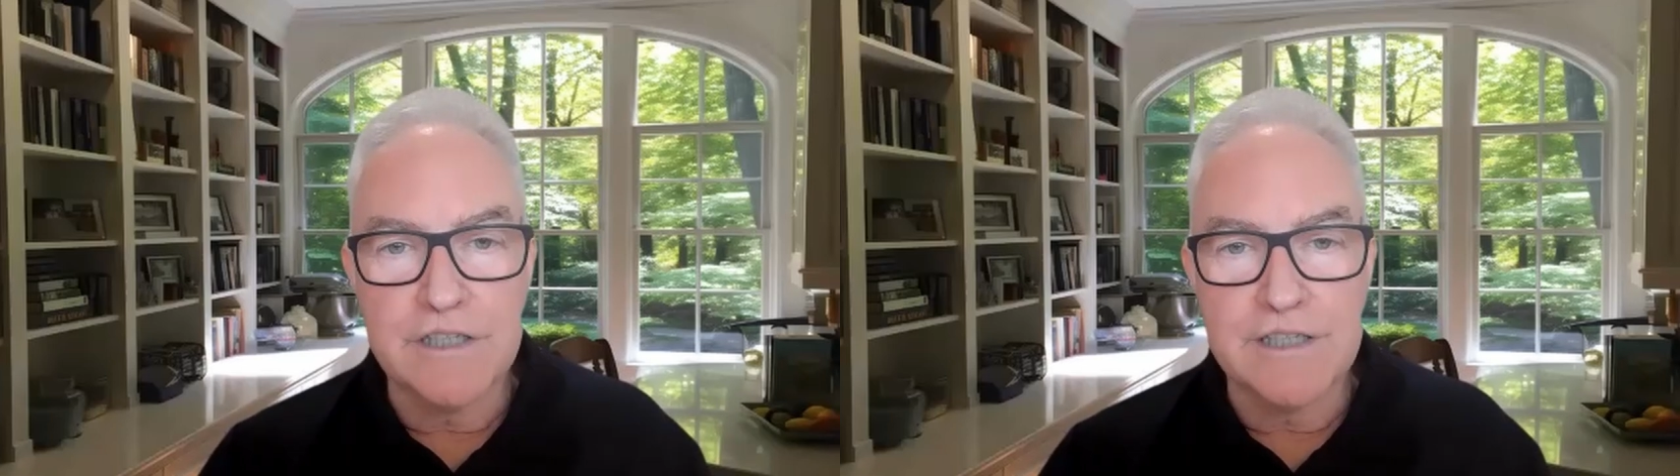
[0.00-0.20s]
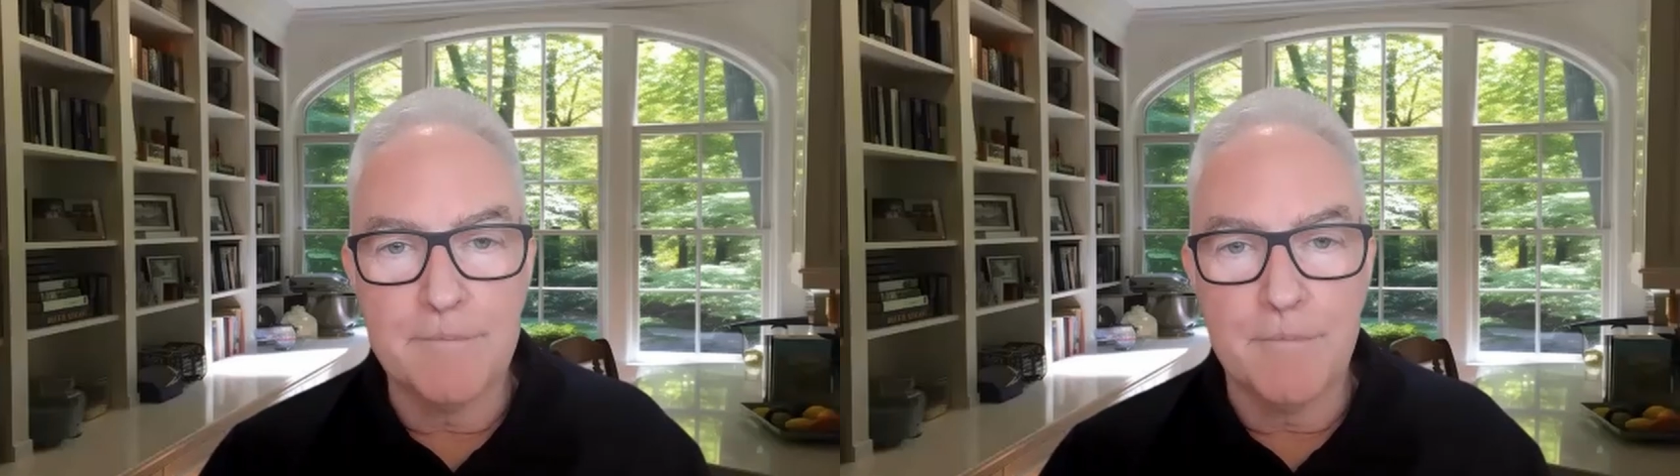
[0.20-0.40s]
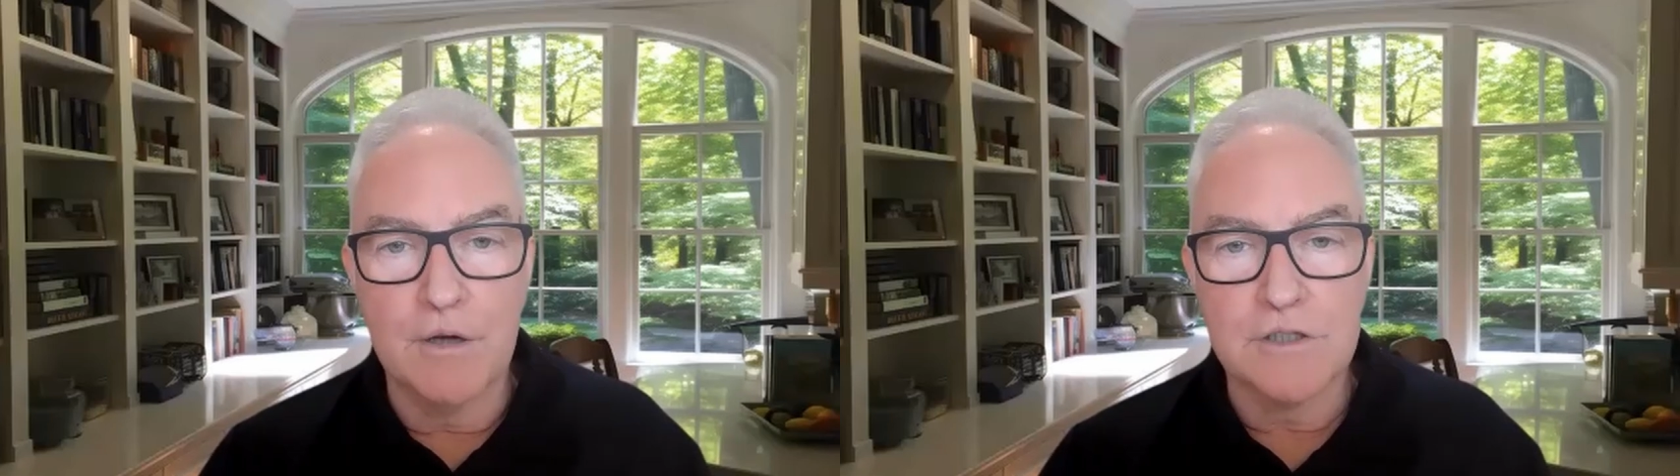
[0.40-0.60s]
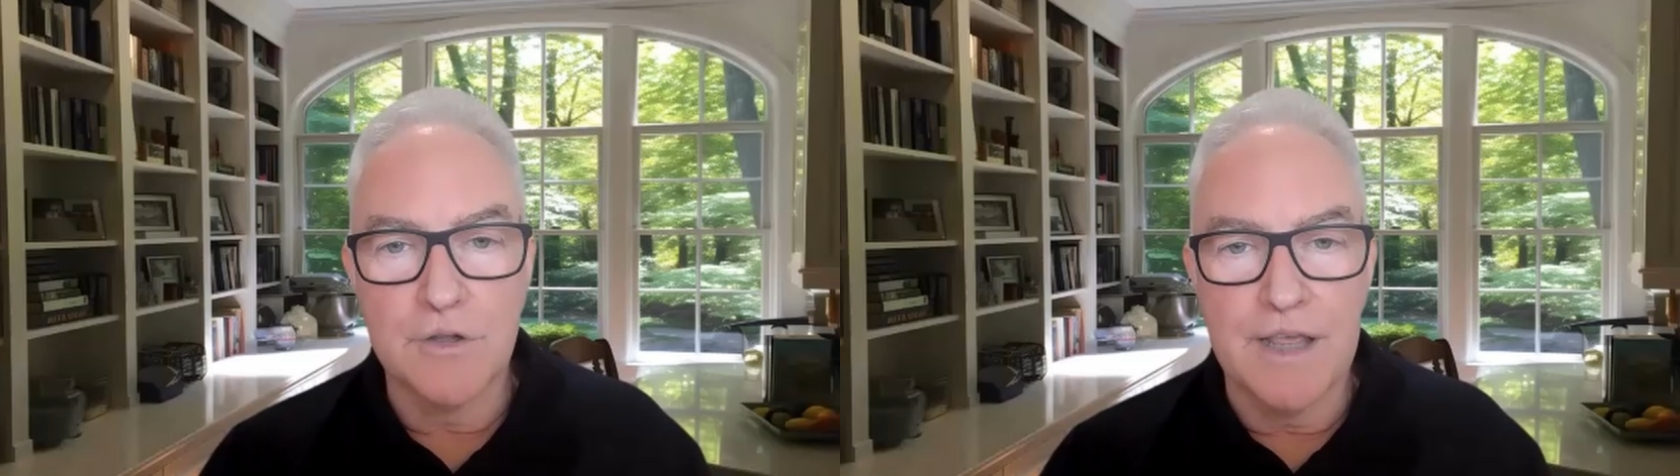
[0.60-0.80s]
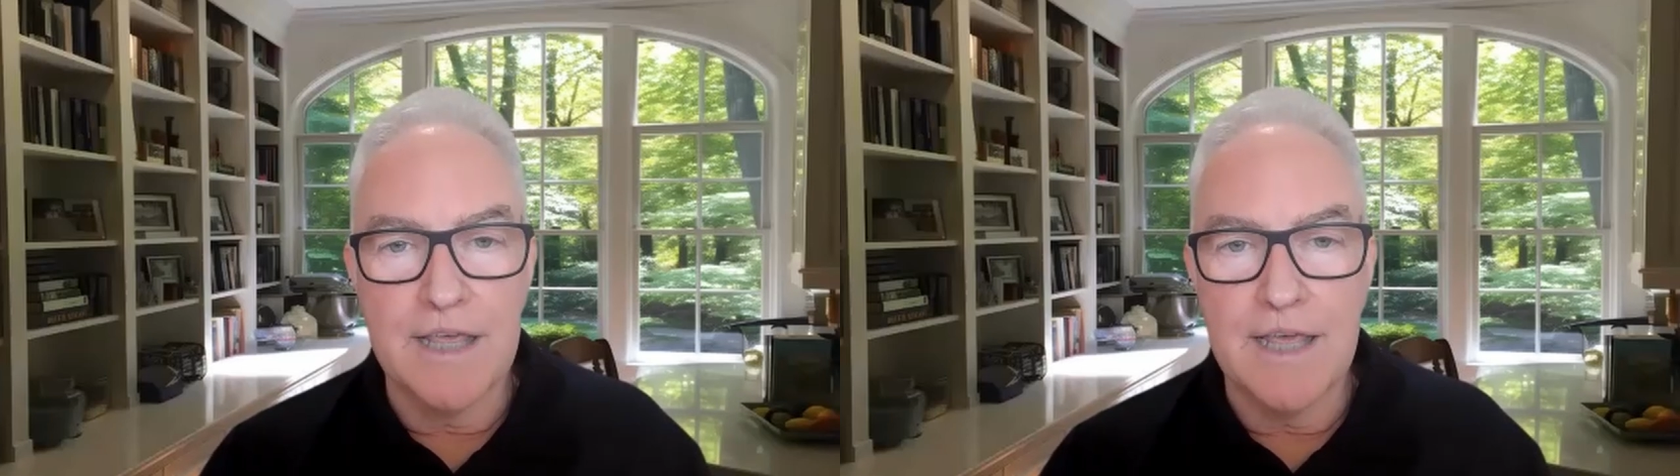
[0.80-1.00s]
jump
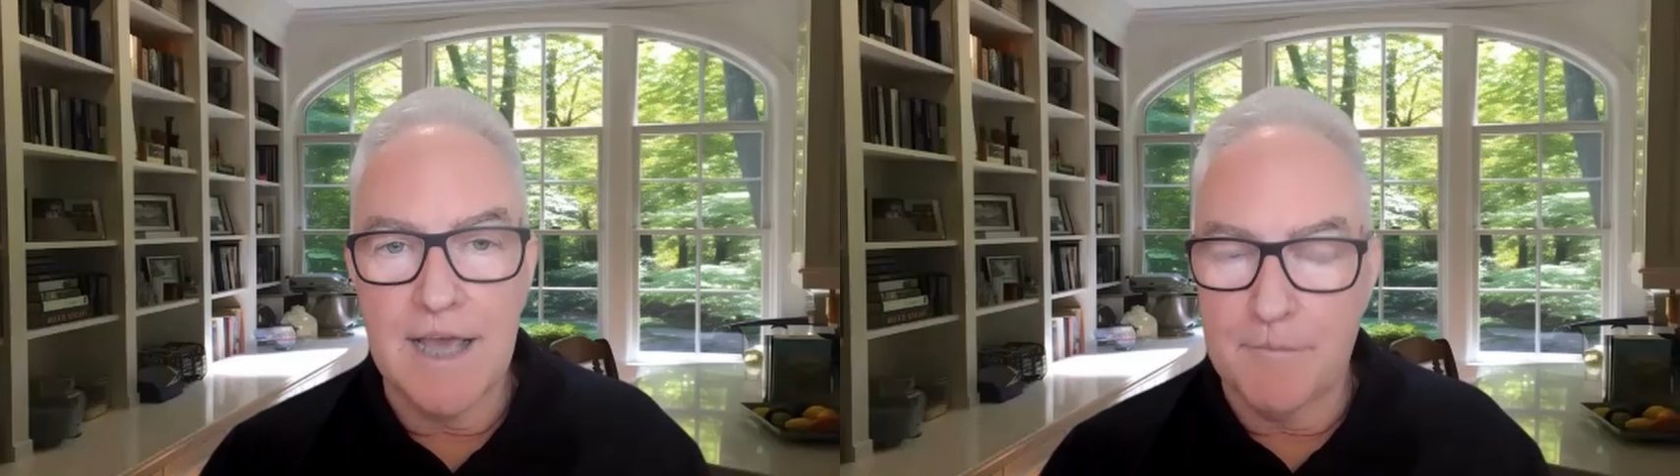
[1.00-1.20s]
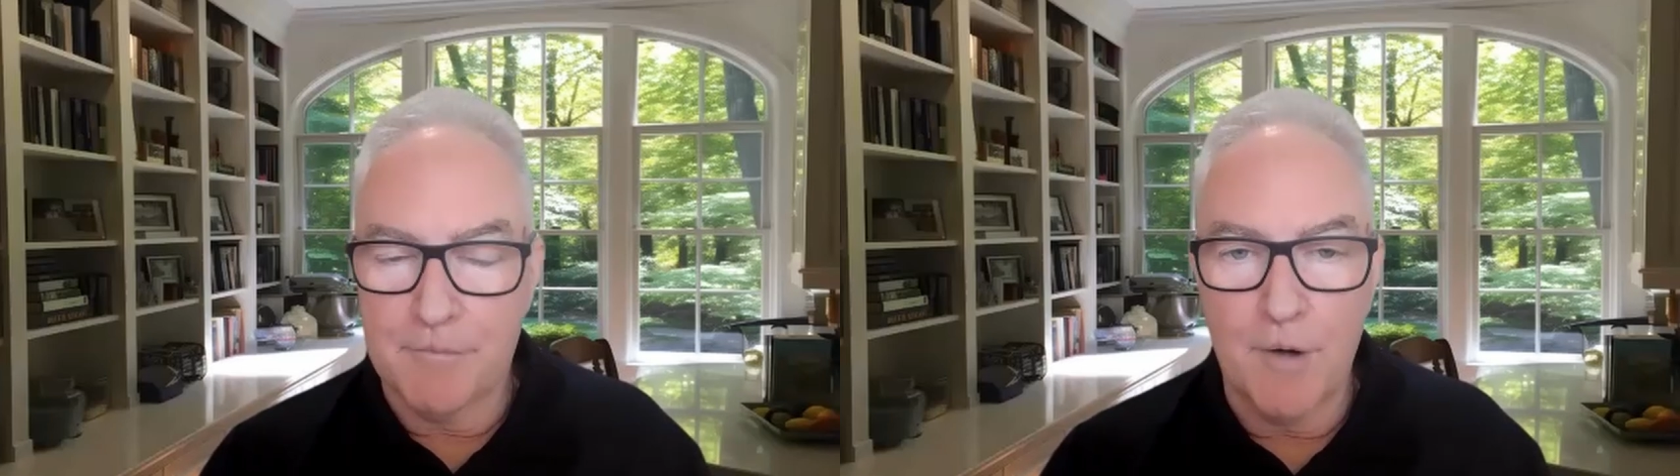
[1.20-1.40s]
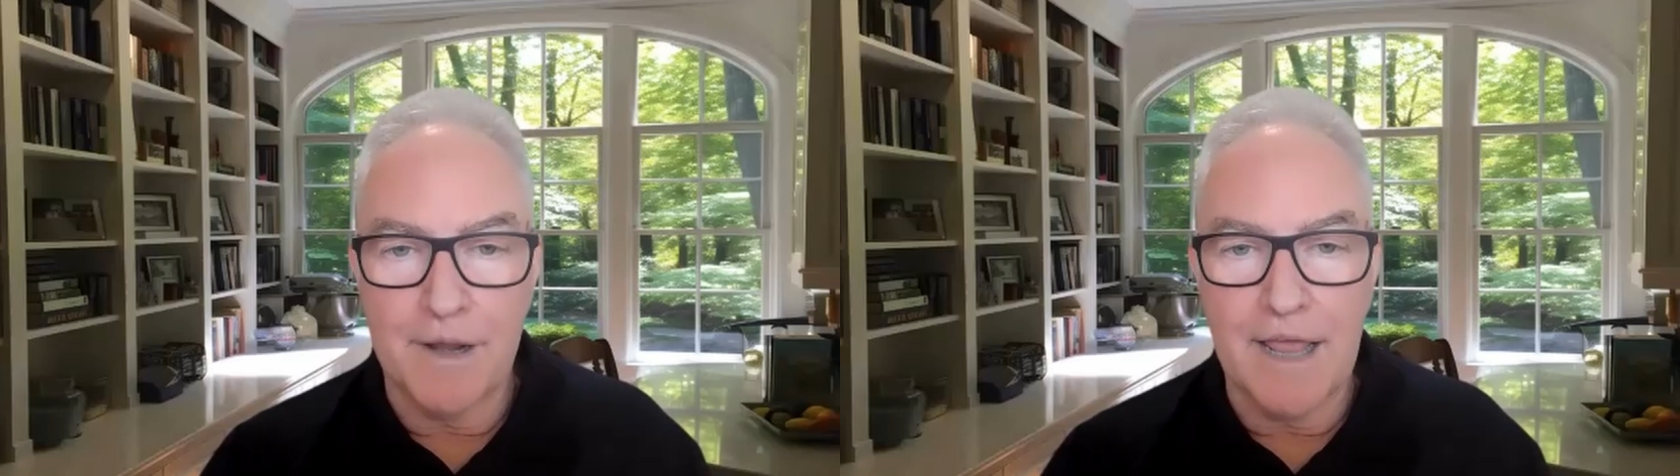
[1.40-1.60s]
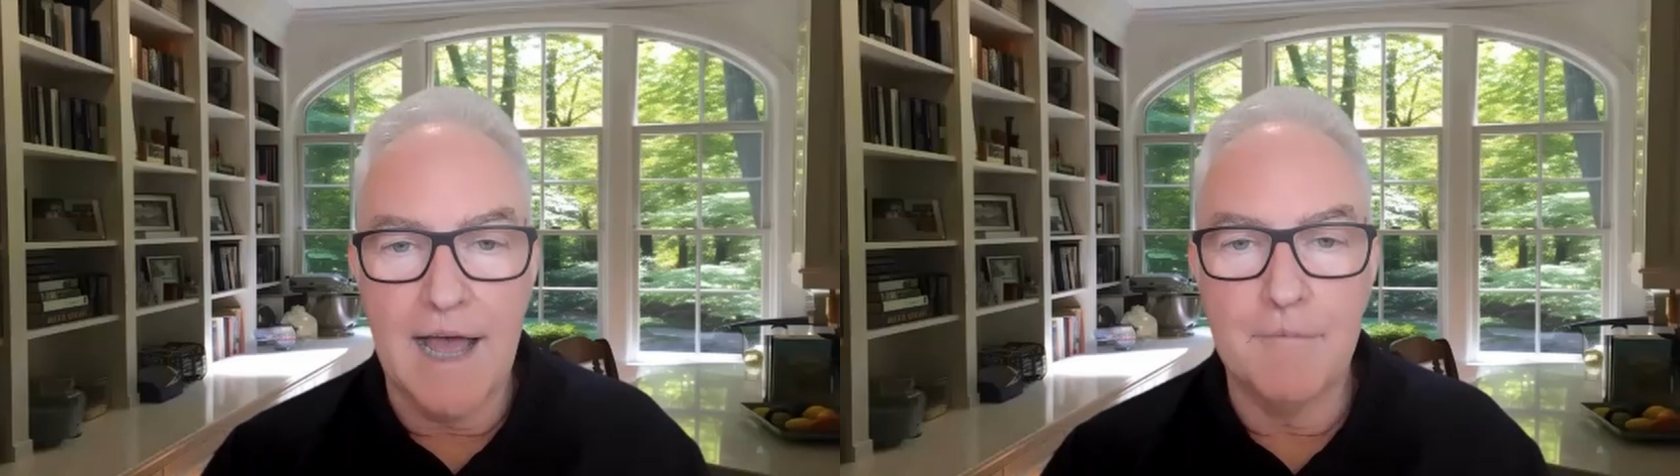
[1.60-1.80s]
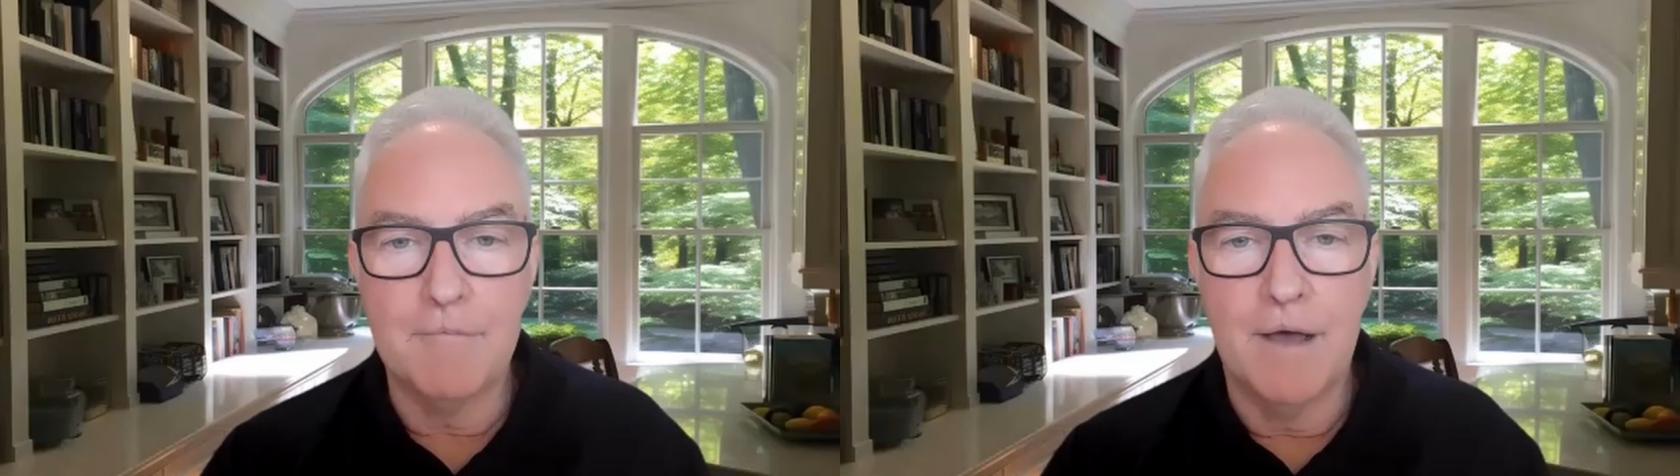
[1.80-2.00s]
onto the Property
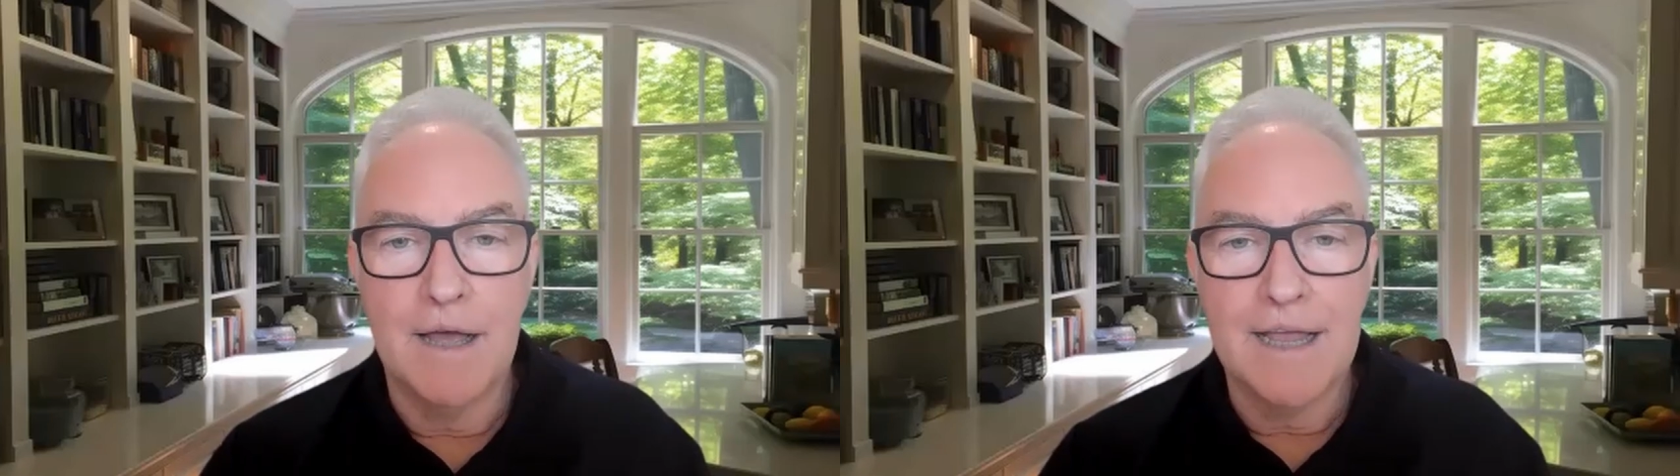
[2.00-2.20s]
Hub